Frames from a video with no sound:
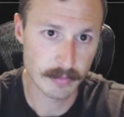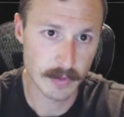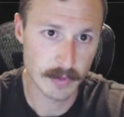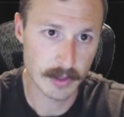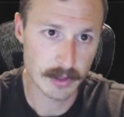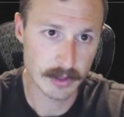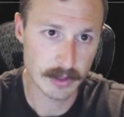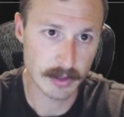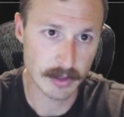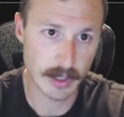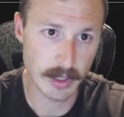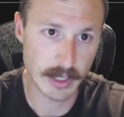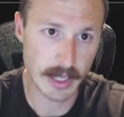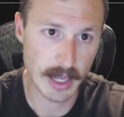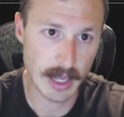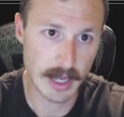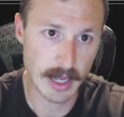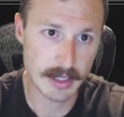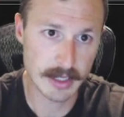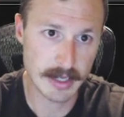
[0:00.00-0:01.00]
So they
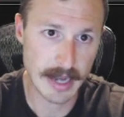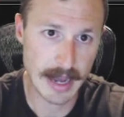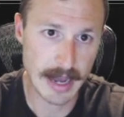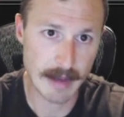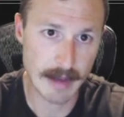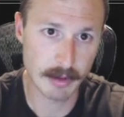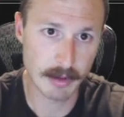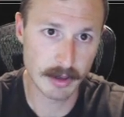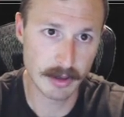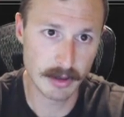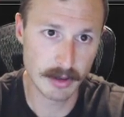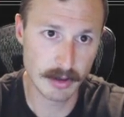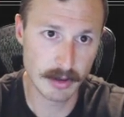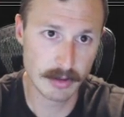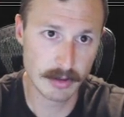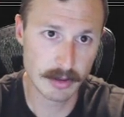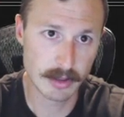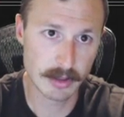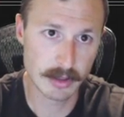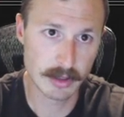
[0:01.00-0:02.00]
can tap
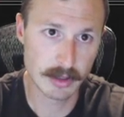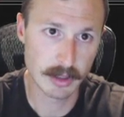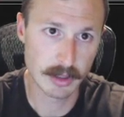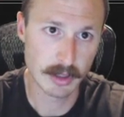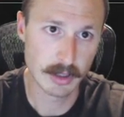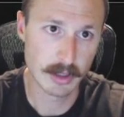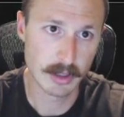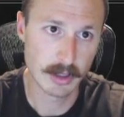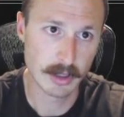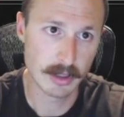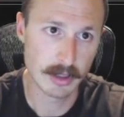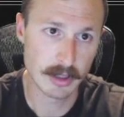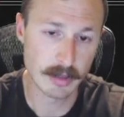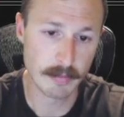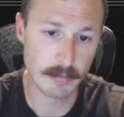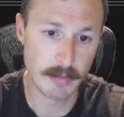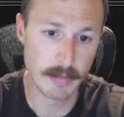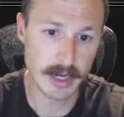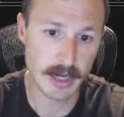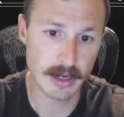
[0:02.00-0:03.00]
Goose to
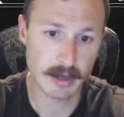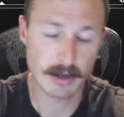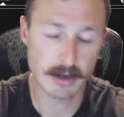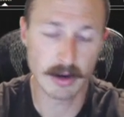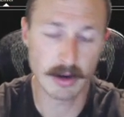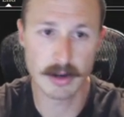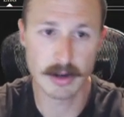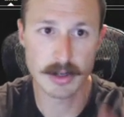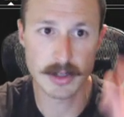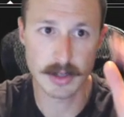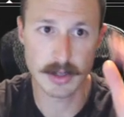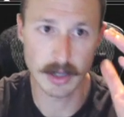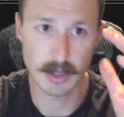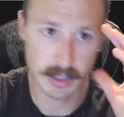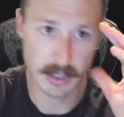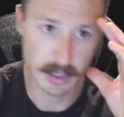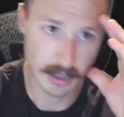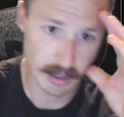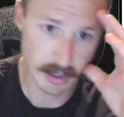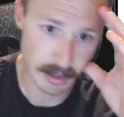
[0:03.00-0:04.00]
make a construct
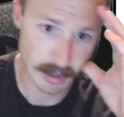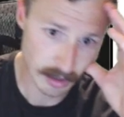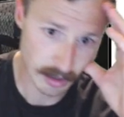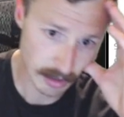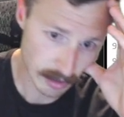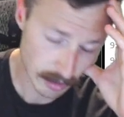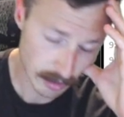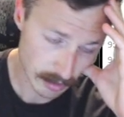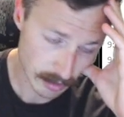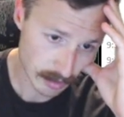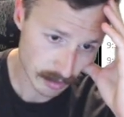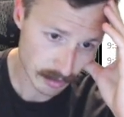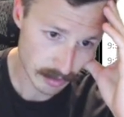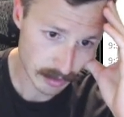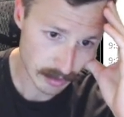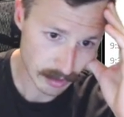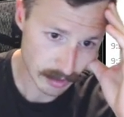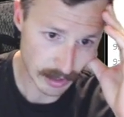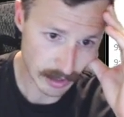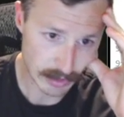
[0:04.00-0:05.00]
here.
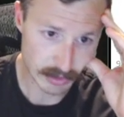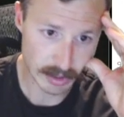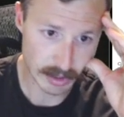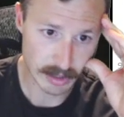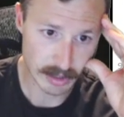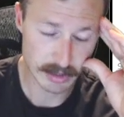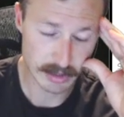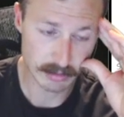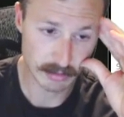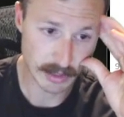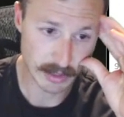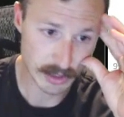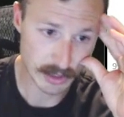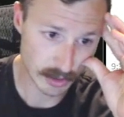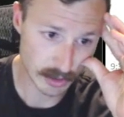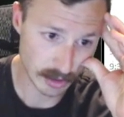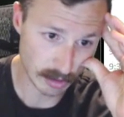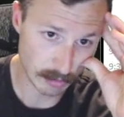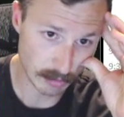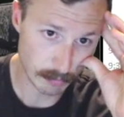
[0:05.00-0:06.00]
And I draw a
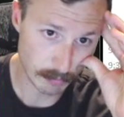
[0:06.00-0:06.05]
Celestial